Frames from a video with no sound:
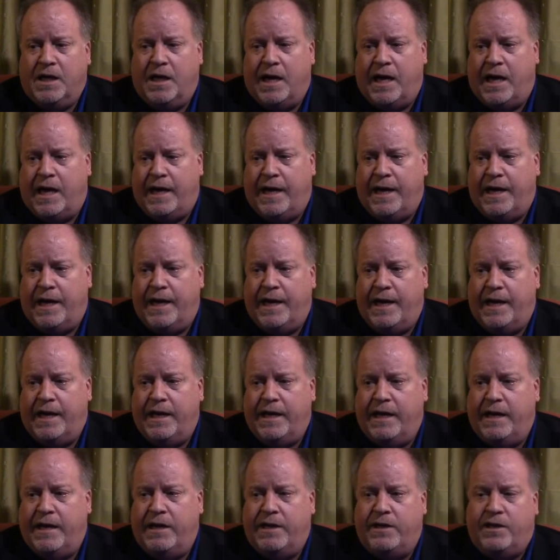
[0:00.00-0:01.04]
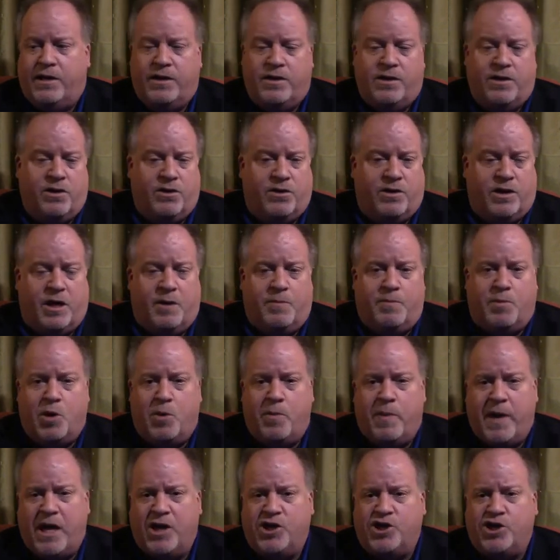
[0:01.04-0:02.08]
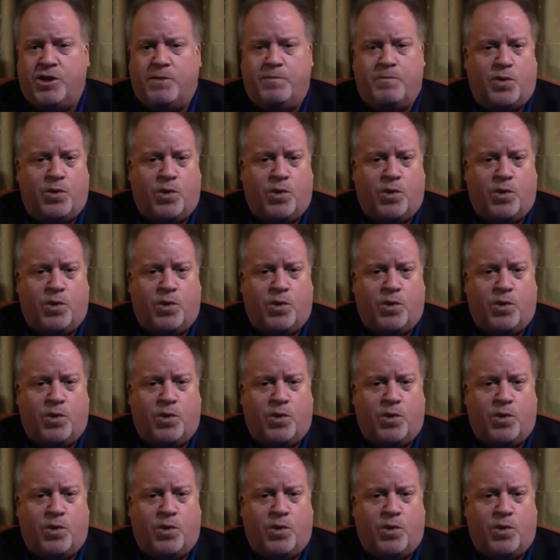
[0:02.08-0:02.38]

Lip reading: kind of probation,